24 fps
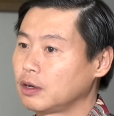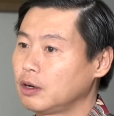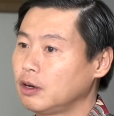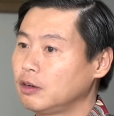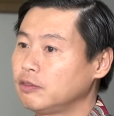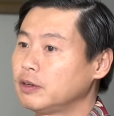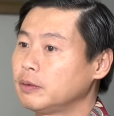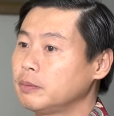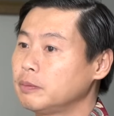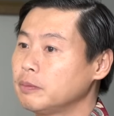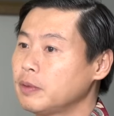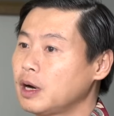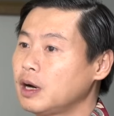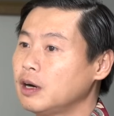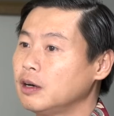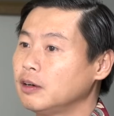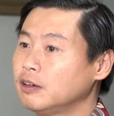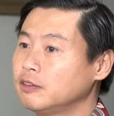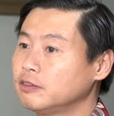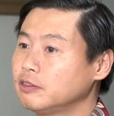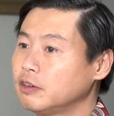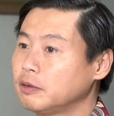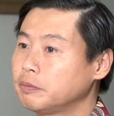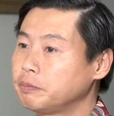of
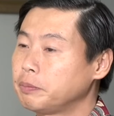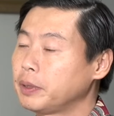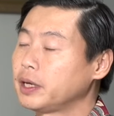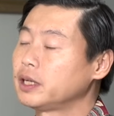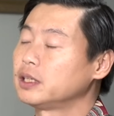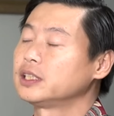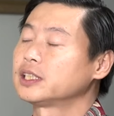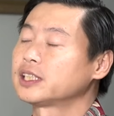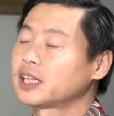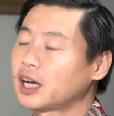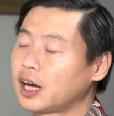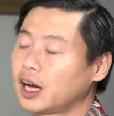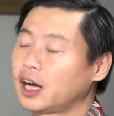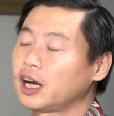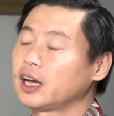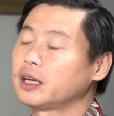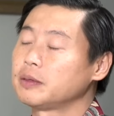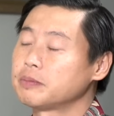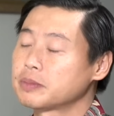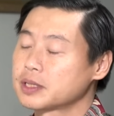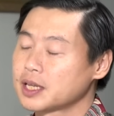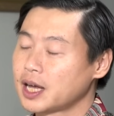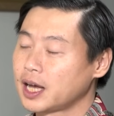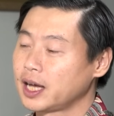a better
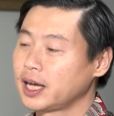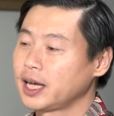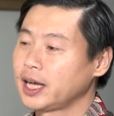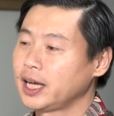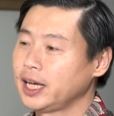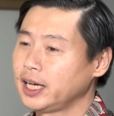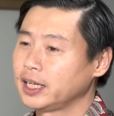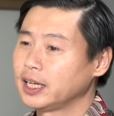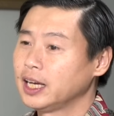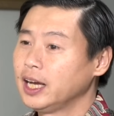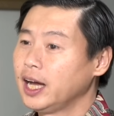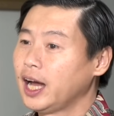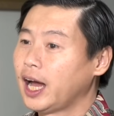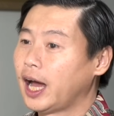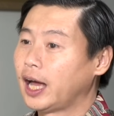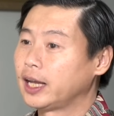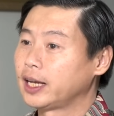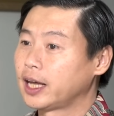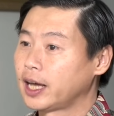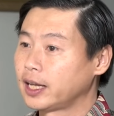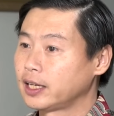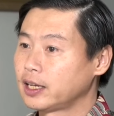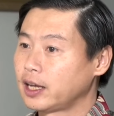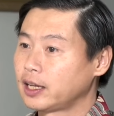times ahead,
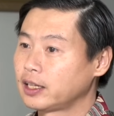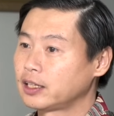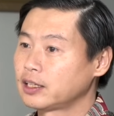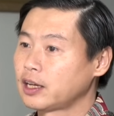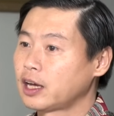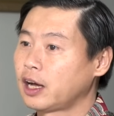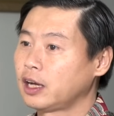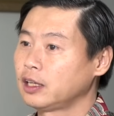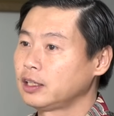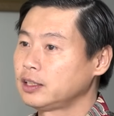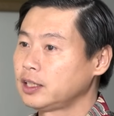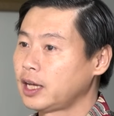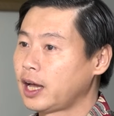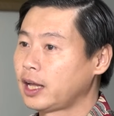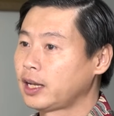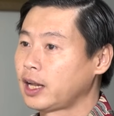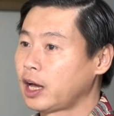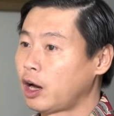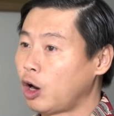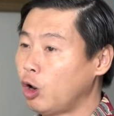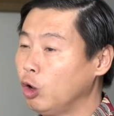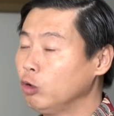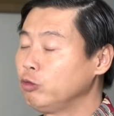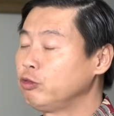and
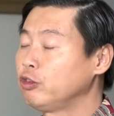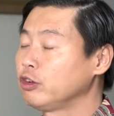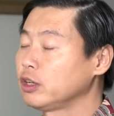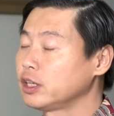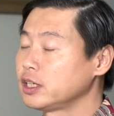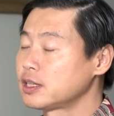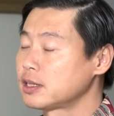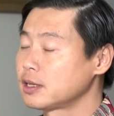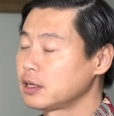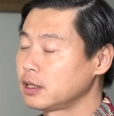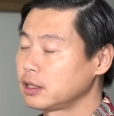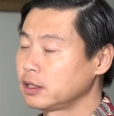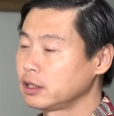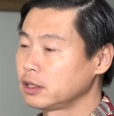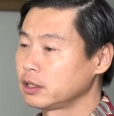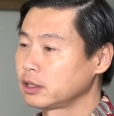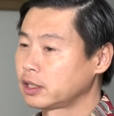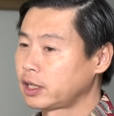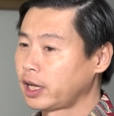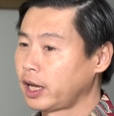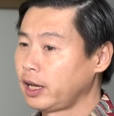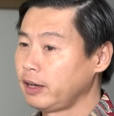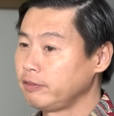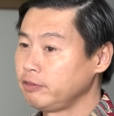hopefully
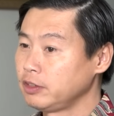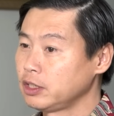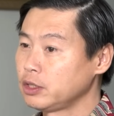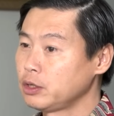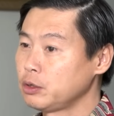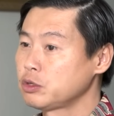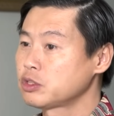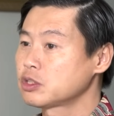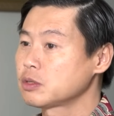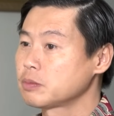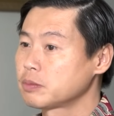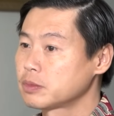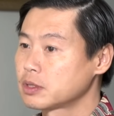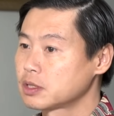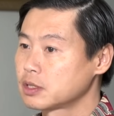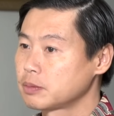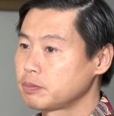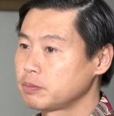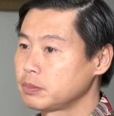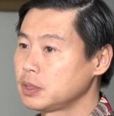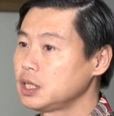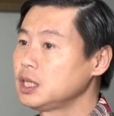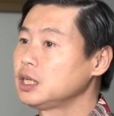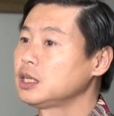Kevin
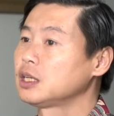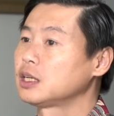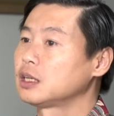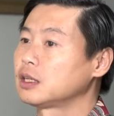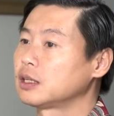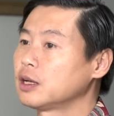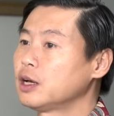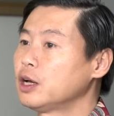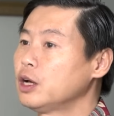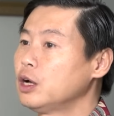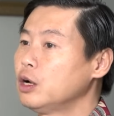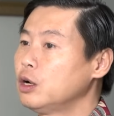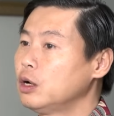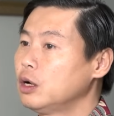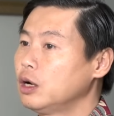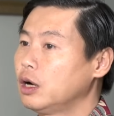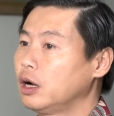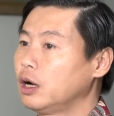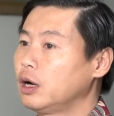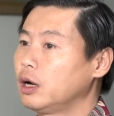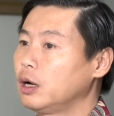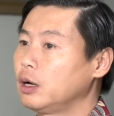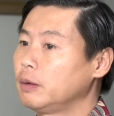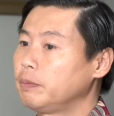Newsom's meeting
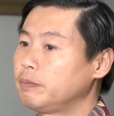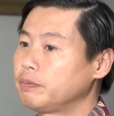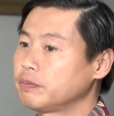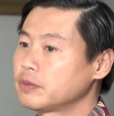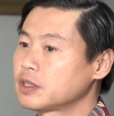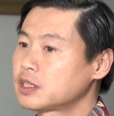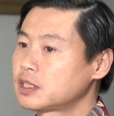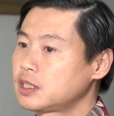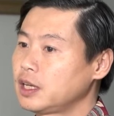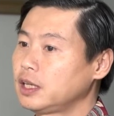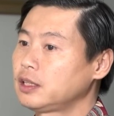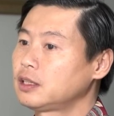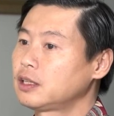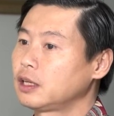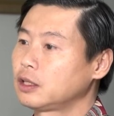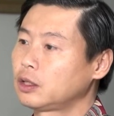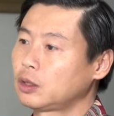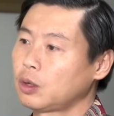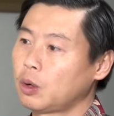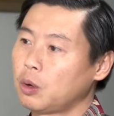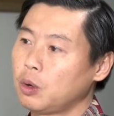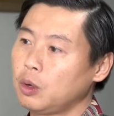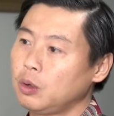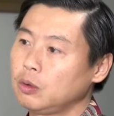set the
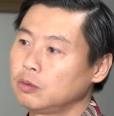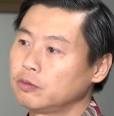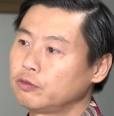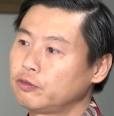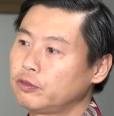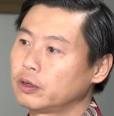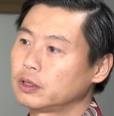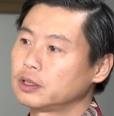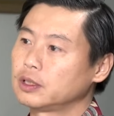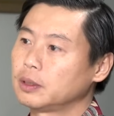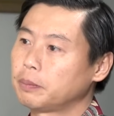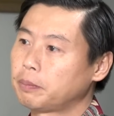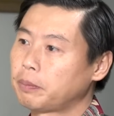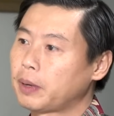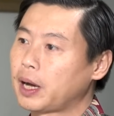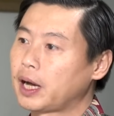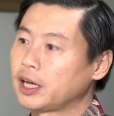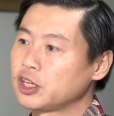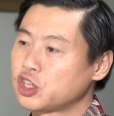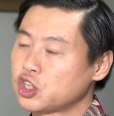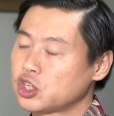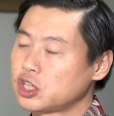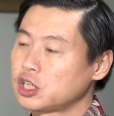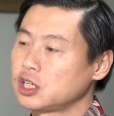tone for the
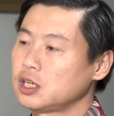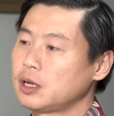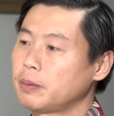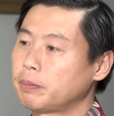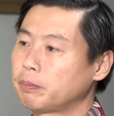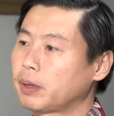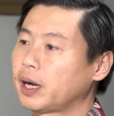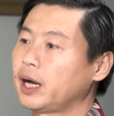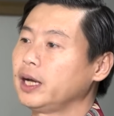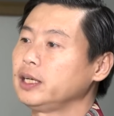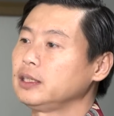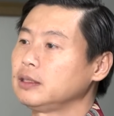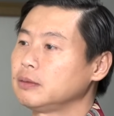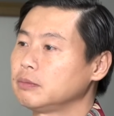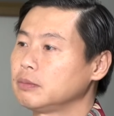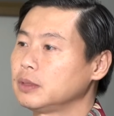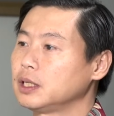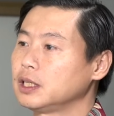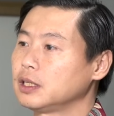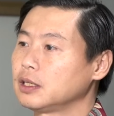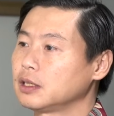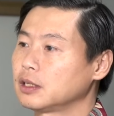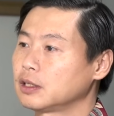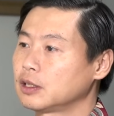Xi and Biden
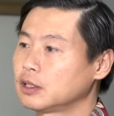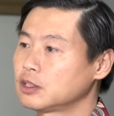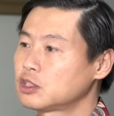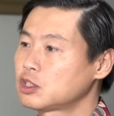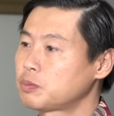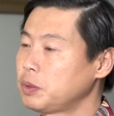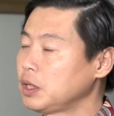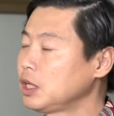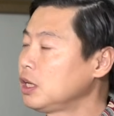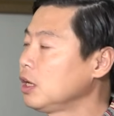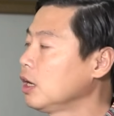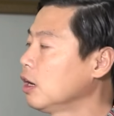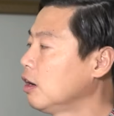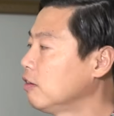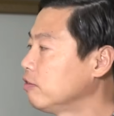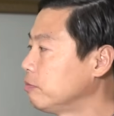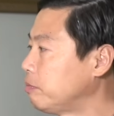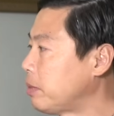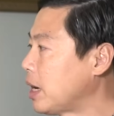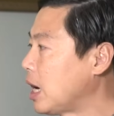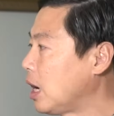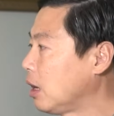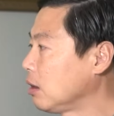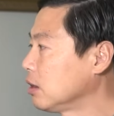meeting. Speaking
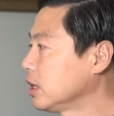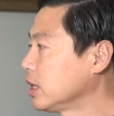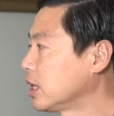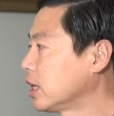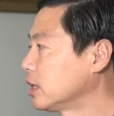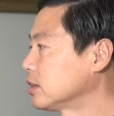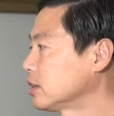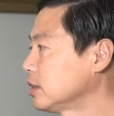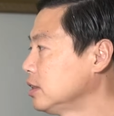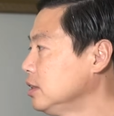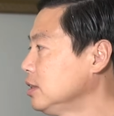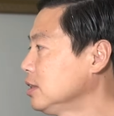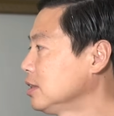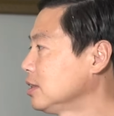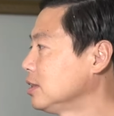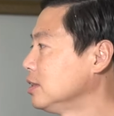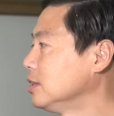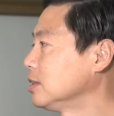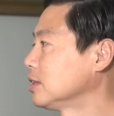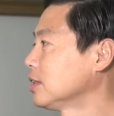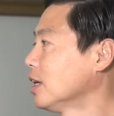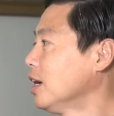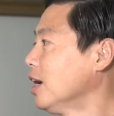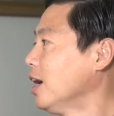of Bali
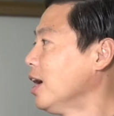consensus,